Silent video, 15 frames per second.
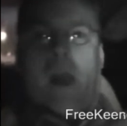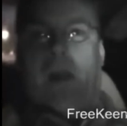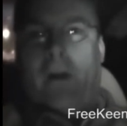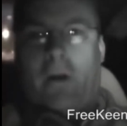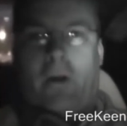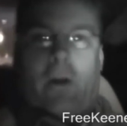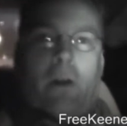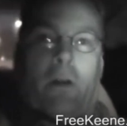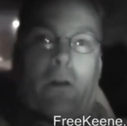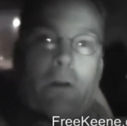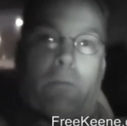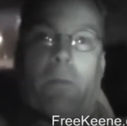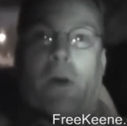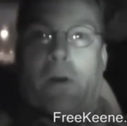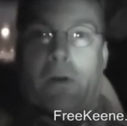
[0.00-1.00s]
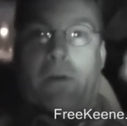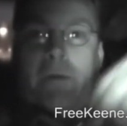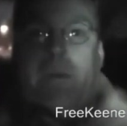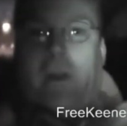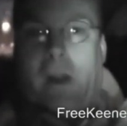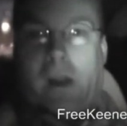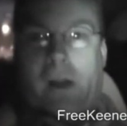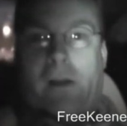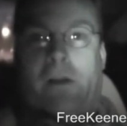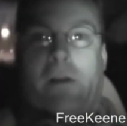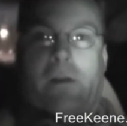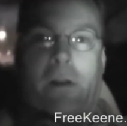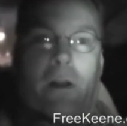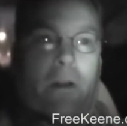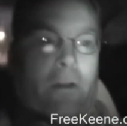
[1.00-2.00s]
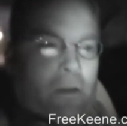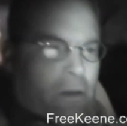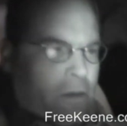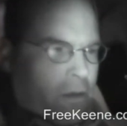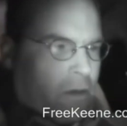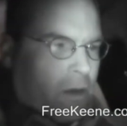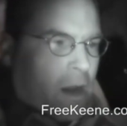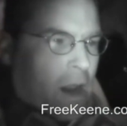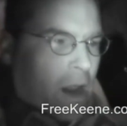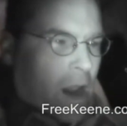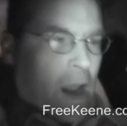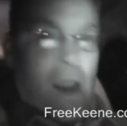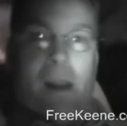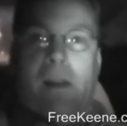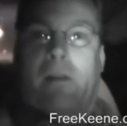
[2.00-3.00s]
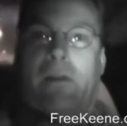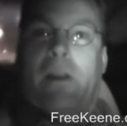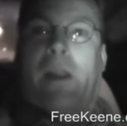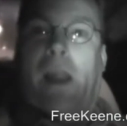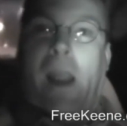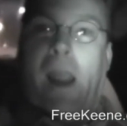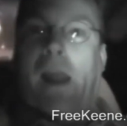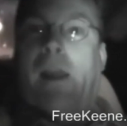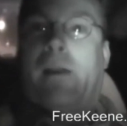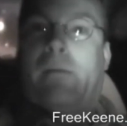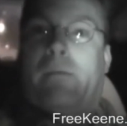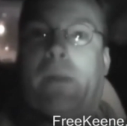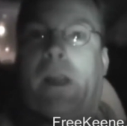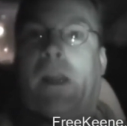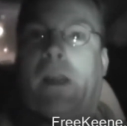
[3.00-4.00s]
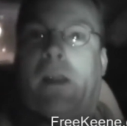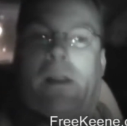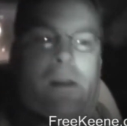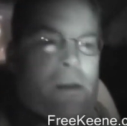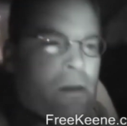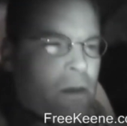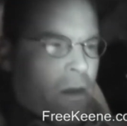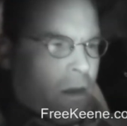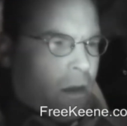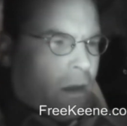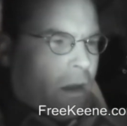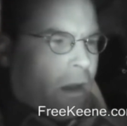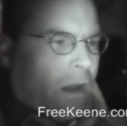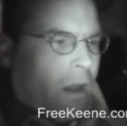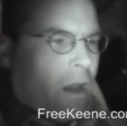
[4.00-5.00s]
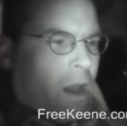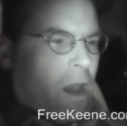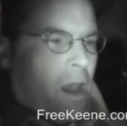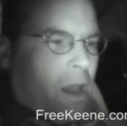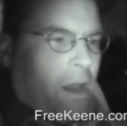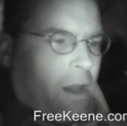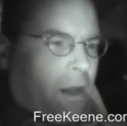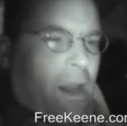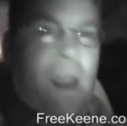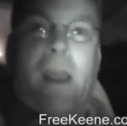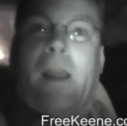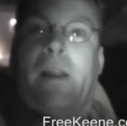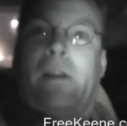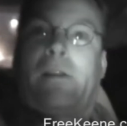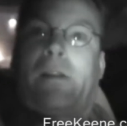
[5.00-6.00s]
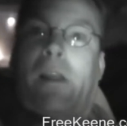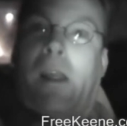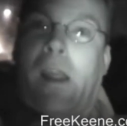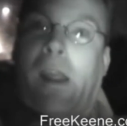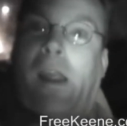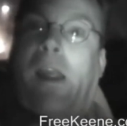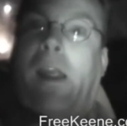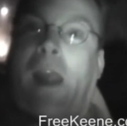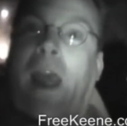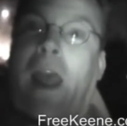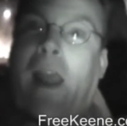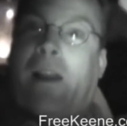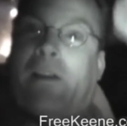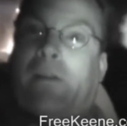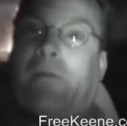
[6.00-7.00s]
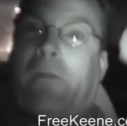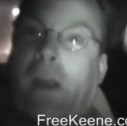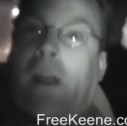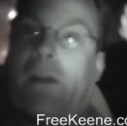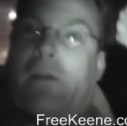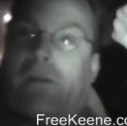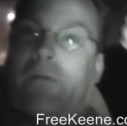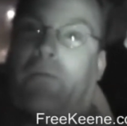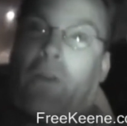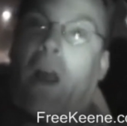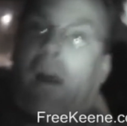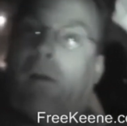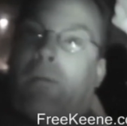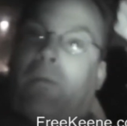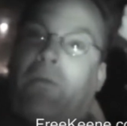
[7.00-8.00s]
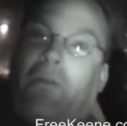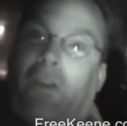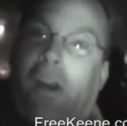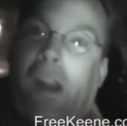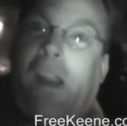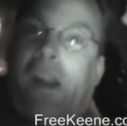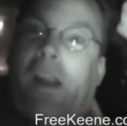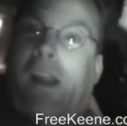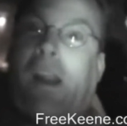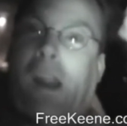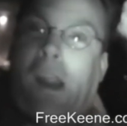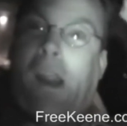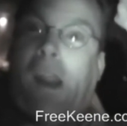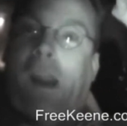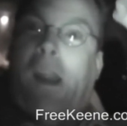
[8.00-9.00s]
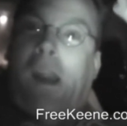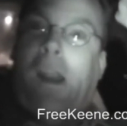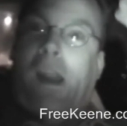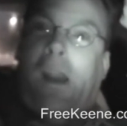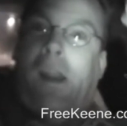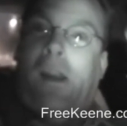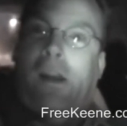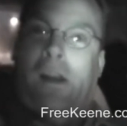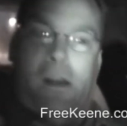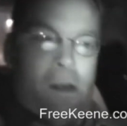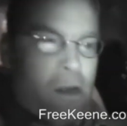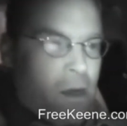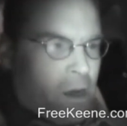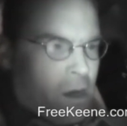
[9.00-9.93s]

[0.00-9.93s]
hurl both insults, angry and mean, against the activists from Free Keene,